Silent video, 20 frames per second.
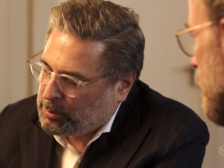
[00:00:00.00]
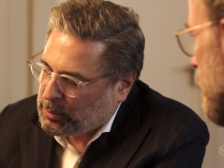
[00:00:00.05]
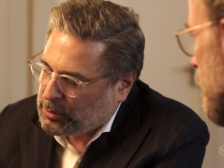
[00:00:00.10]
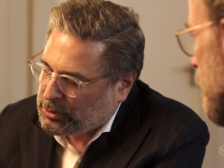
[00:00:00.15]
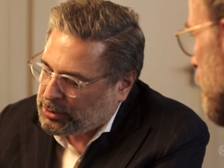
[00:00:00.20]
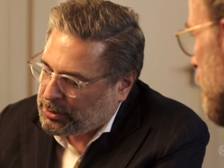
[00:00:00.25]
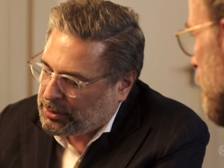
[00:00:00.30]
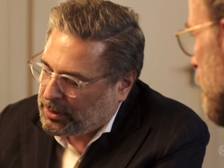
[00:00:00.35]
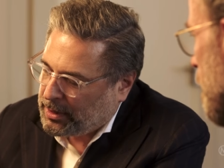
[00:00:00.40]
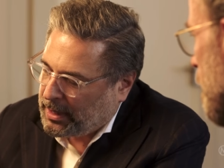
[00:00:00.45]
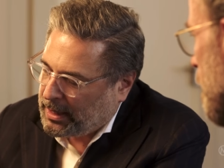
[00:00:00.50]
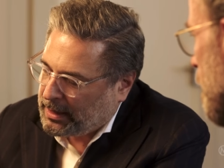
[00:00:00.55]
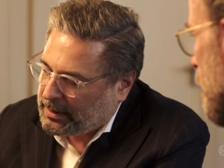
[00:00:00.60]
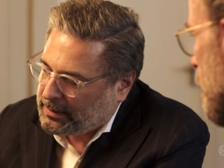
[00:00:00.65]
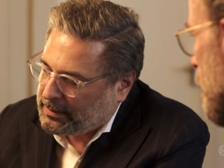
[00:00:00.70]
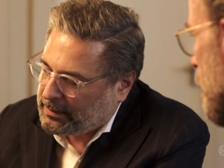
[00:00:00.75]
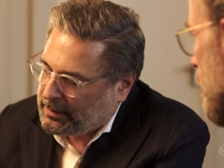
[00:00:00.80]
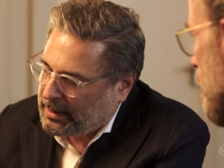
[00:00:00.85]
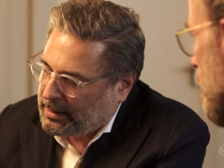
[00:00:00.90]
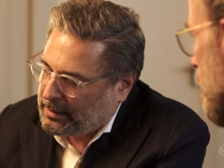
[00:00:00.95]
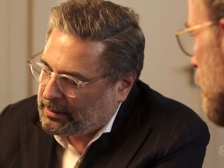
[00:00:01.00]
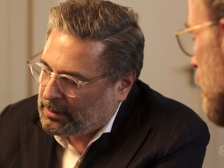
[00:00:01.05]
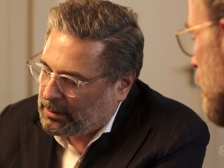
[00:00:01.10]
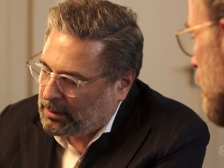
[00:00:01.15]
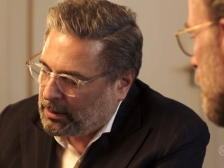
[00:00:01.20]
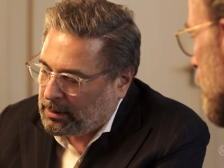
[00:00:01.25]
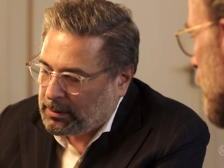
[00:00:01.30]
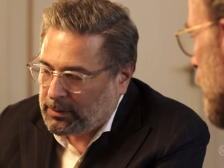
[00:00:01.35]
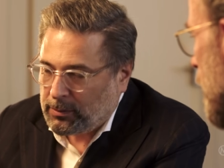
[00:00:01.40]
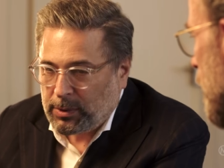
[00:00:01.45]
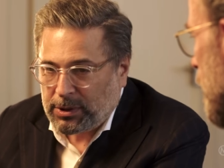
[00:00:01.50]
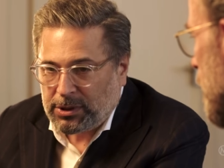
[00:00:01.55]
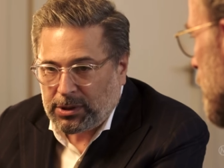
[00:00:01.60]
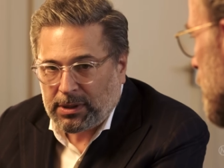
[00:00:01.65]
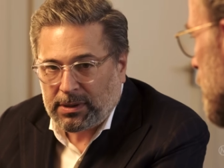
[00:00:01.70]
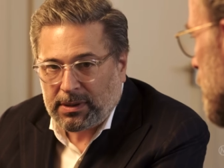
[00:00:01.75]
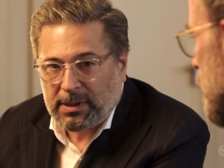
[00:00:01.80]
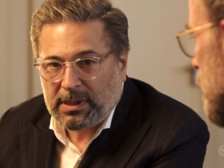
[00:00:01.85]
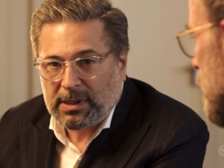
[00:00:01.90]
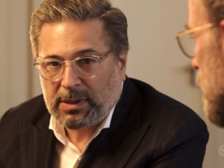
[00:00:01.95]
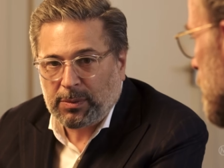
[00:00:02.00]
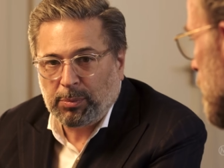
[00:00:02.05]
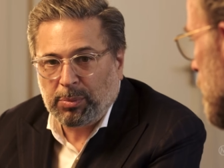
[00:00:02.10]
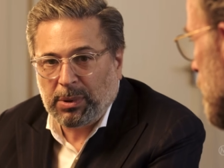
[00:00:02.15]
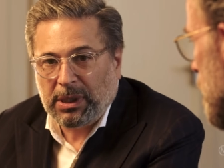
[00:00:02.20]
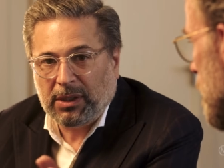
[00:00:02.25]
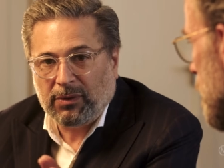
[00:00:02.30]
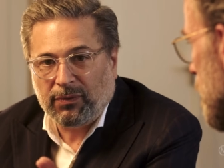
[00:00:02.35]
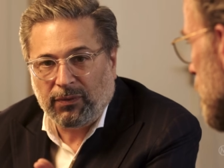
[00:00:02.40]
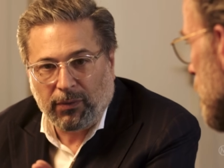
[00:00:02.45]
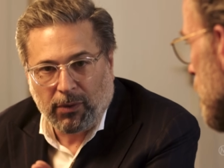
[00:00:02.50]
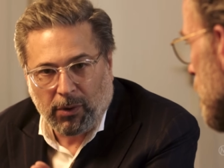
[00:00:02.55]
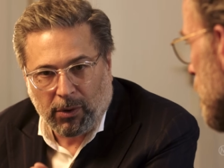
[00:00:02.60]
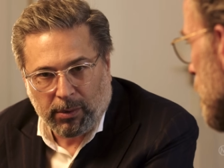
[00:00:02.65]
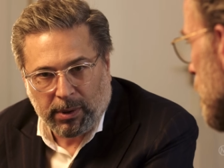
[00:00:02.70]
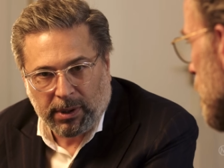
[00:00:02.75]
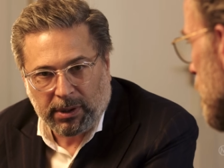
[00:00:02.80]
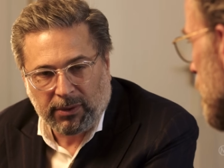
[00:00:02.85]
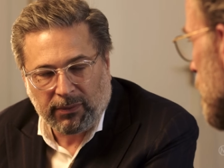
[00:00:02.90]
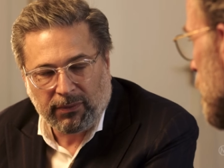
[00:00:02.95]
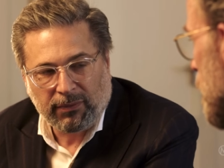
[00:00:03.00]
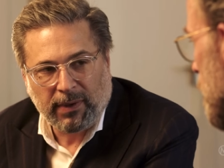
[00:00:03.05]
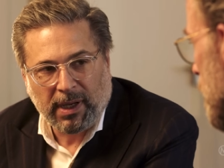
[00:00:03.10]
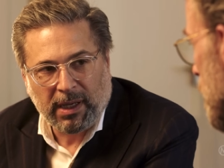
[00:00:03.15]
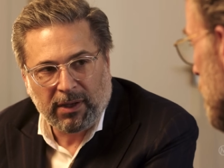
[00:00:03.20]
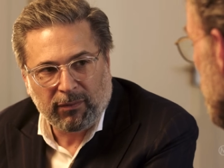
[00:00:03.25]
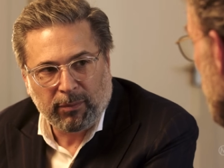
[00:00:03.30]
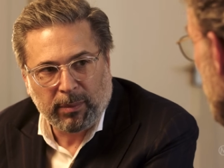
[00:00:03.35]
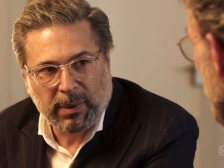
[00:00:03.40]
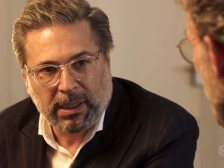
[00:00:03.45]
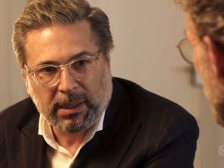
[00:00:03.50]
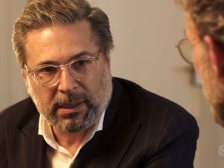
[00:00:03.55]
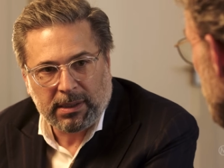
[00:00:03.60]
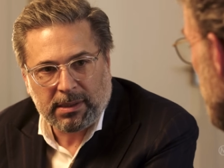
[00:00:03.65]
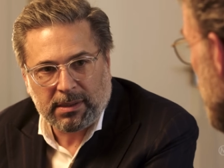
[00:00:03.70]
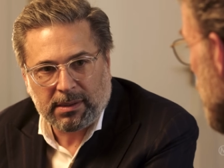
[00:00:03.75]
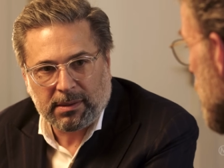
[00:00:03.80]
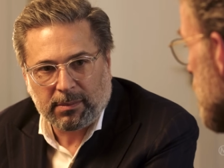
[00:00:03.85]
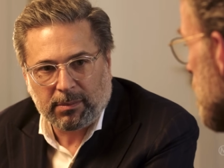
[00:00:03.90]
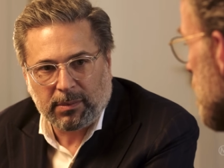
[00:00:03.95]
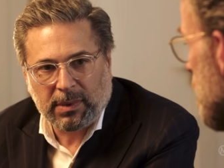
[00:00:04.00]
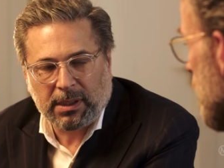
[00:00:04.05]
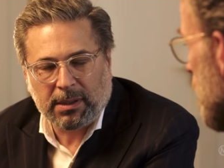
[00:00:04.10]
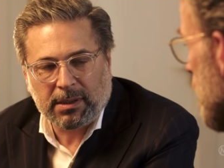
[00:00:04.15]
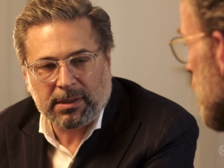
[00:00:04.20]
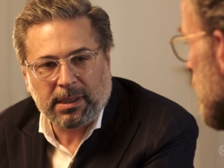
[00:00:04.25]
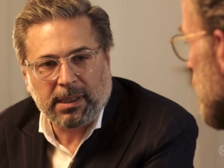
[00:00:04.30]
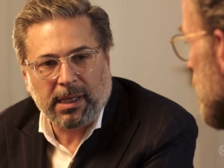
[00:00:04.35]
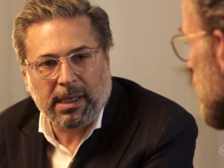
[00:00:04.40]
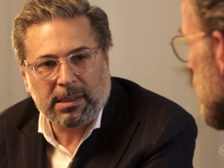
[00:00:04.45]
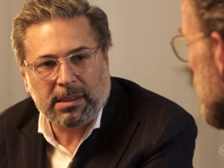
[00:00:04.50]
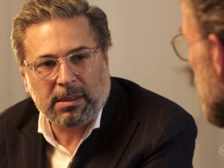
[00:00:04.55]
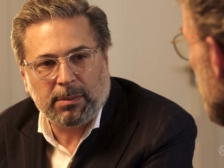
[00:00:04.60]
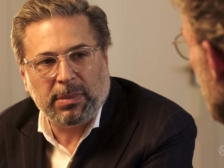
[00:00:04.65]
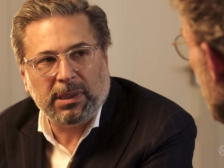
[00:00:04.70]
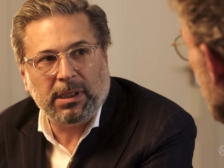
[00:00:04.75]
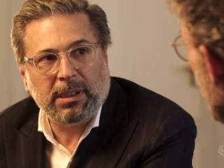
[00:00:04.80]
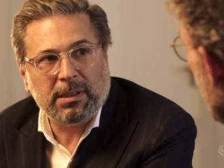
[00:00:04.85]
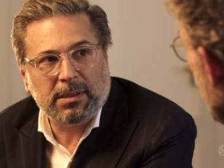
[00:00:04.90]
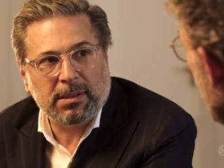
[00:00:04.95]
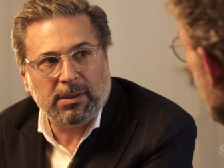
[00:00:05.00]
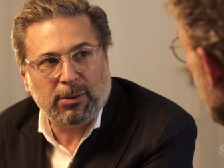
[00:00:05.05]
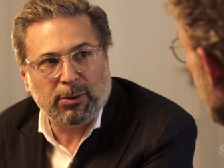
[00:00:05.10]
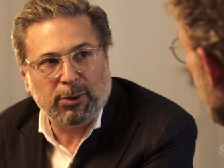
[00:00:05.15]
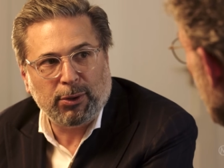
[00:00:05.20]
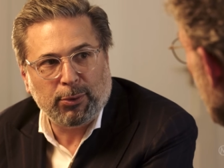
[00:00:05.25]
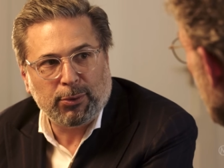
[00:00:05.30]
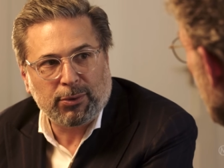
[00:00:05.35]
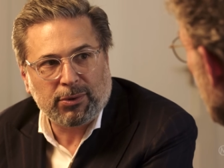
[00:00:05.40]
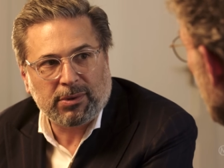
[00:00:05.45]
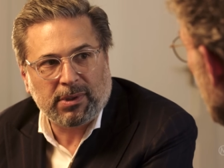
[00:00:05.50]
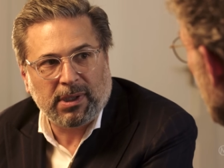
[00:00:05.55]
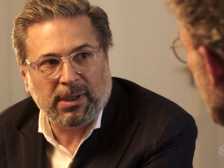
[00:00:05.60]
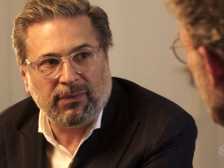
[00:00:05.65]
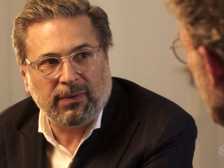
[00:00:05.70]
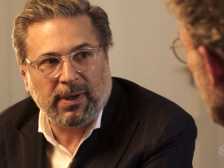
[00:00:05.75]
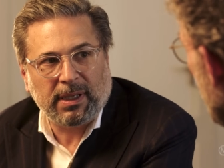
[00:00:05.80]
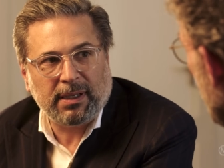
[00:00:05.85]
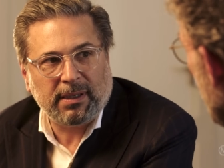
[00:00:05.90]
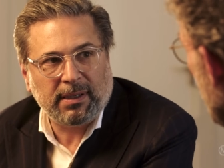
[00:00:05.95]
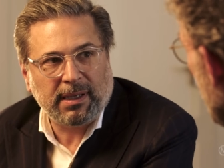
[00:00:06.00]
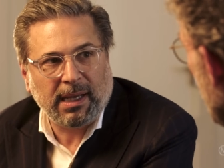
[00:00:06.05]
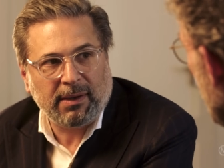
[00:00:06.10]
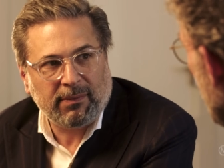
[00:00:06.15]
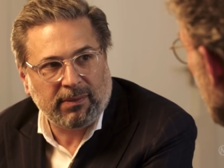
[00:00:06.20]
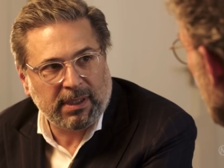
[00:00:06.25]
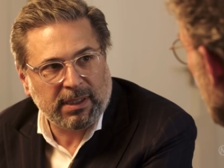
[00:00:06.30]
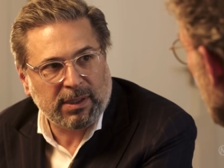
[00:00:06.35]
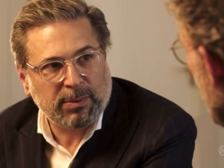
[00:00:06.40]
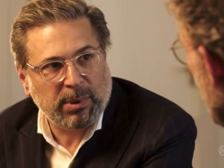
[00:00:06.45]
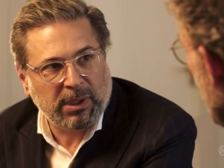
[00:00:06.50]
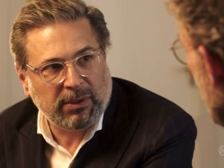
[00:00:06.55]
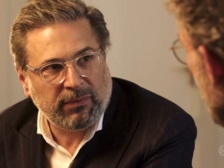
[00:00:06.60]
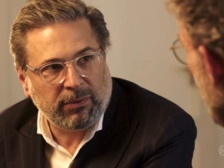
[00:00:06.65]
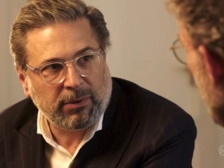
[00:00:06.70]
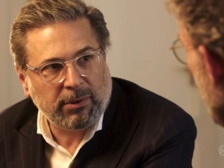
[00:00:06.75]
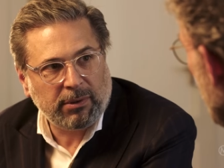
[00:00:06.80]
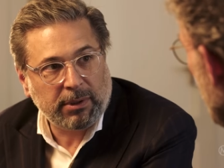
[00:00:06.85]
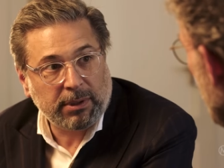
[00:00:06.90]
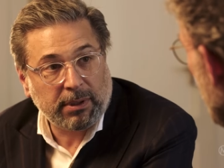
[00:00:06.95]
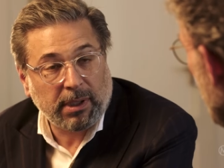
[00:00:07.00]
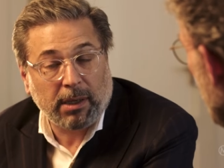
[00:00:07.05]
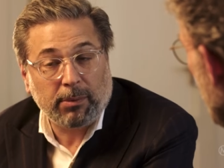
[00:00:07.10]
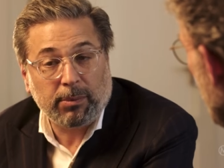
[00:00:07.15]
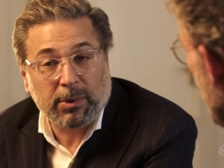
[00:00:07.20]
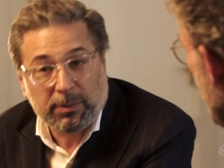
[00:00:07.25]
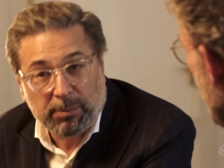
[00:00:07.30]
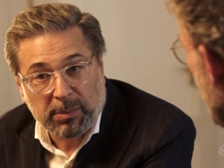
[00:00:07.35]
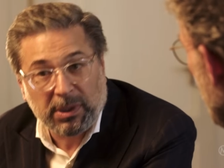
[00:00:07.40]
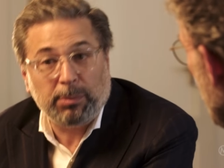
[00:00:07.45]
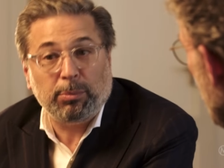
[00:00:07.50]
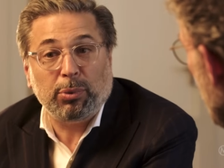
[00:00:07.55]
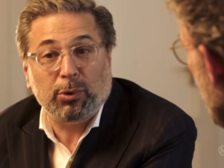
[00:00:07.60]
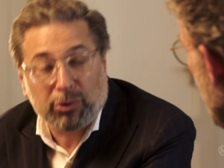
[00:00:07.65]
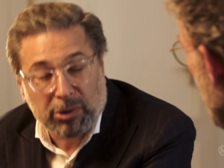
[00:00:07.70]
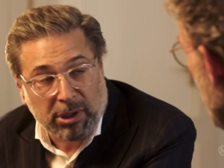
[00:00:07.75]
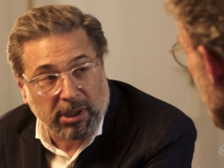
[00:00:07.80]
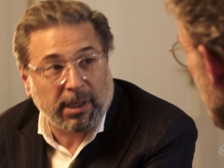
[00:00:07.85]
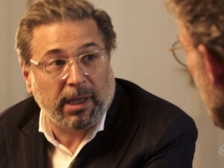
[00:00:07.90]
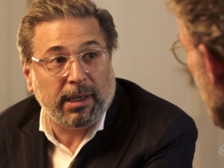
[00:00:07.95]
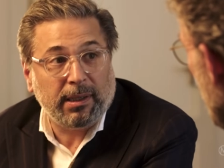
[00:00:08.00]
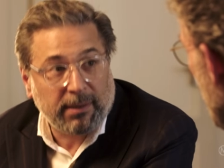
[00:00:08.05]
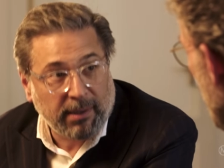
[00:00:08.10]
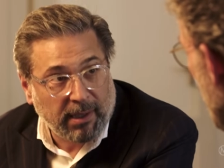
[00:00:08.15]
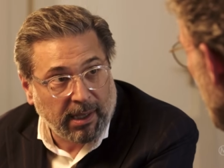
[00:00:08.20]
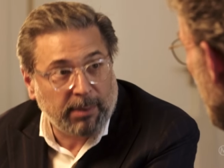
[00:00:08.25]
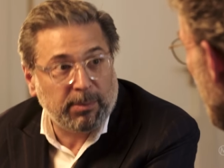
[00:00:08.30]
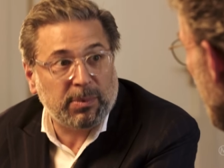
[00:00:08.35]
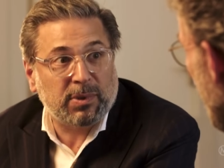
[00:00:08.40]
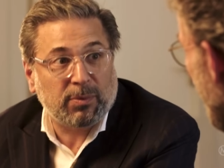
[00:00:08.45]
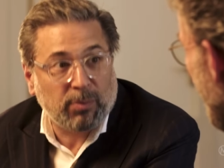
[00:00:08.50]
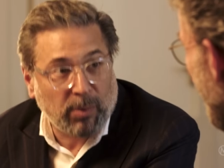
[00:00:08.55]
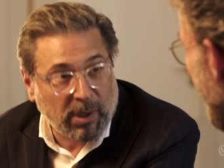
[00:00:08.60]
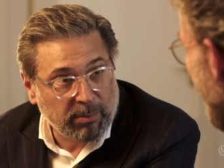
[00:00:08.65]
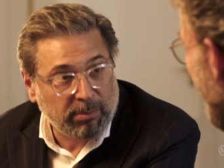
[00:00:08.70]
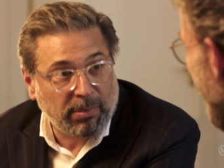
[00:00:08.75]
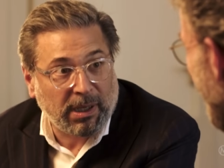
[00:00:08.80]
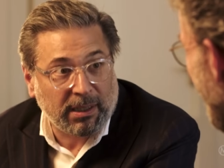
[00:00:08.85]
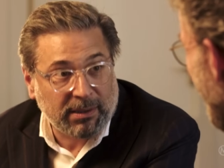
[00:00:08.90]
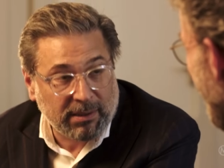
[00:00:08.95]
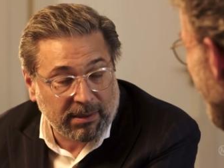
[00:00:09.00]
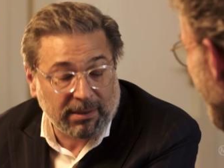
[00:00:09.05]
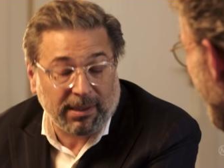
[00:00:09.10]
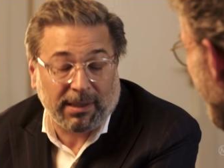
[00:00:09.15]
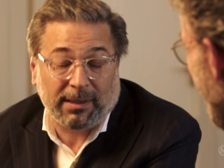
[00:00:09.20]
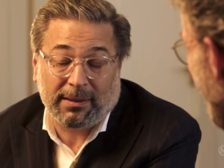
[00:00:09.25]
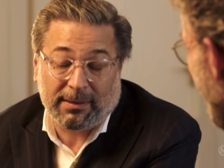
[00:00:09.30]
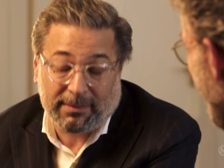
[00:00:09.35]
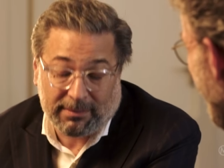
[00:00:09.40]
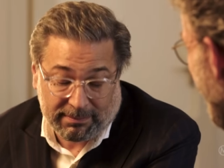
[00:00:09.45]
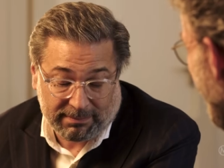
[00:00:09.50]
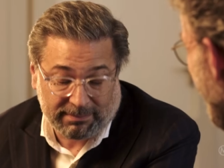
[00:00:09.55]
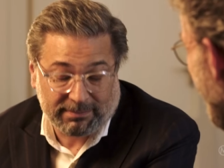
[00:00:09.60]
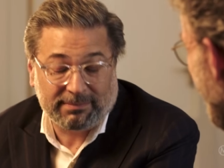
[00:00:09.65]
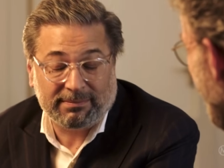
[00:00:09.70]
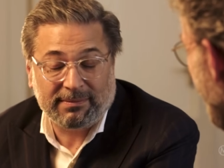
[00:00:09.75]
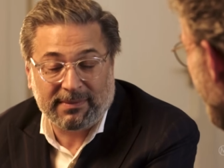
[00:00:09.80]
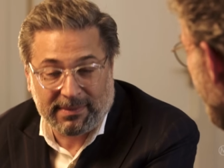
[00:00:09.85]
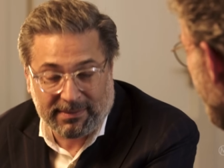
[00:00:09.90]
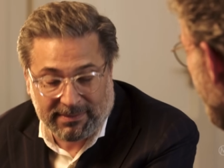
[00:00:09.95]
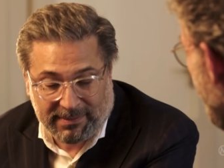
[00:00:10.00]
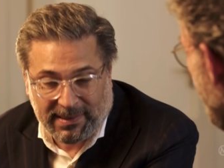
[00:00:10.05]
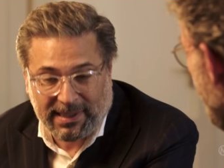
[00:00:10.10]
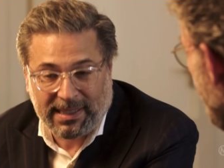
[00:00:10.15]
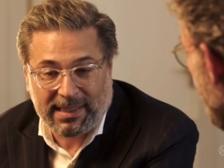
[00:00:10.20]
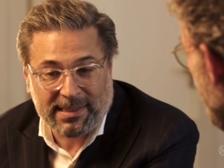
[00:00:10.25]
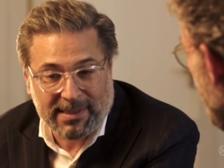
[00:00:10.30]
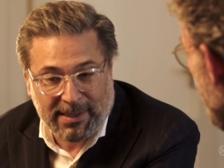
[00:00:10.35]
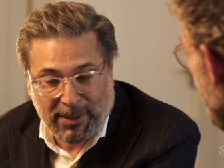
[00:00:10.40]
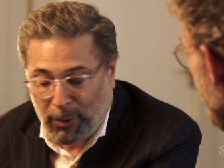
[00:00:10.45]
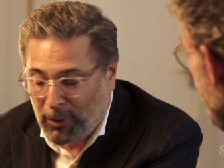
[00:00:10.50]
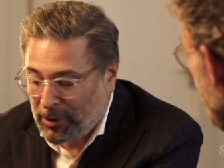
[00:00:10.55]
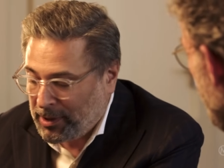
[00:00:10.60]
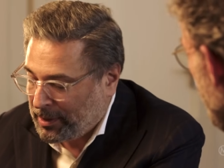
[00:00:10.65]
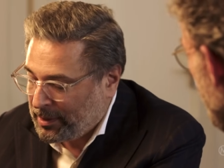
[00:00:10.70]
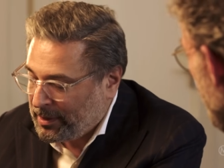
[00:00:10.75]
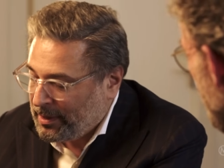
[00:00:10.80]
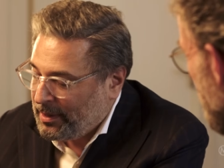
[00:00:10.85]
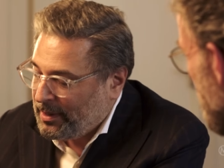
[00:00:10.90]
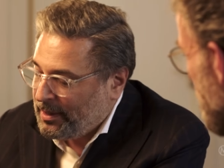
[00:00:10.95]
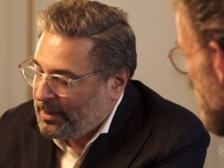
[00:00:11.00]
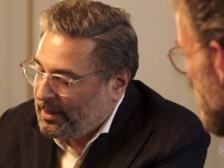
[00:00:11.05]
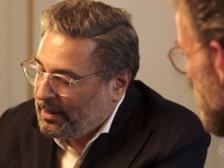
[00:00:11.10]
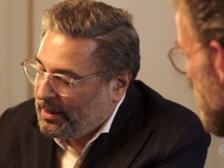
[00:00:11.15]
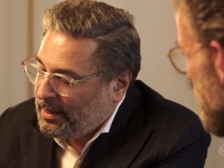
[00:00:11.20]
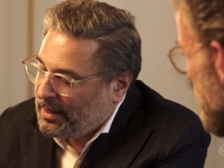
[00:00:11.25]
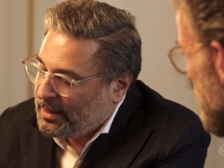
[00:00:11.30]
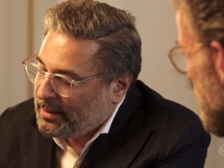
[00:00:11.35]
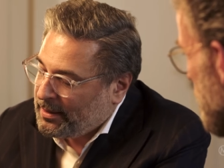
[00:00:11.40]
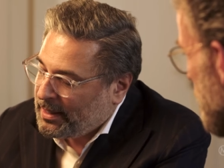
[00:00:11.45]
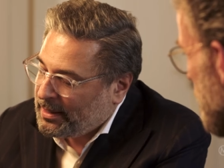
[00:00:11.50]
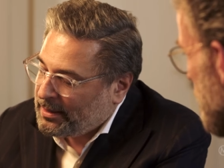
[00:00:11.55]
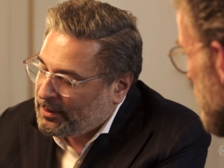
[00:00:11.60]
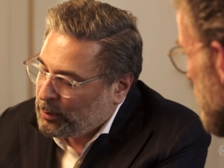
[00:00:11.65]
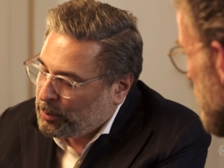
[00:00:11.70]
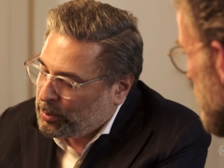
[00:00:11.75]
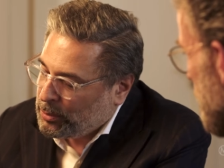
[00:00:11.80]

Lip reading: pusher at 8 o'clock, which is a speed forward of 5 minutes, because it has to be easy to use. If I didn't have this speed forward, I would be pushing 8 times one button, and it's annoying. And then you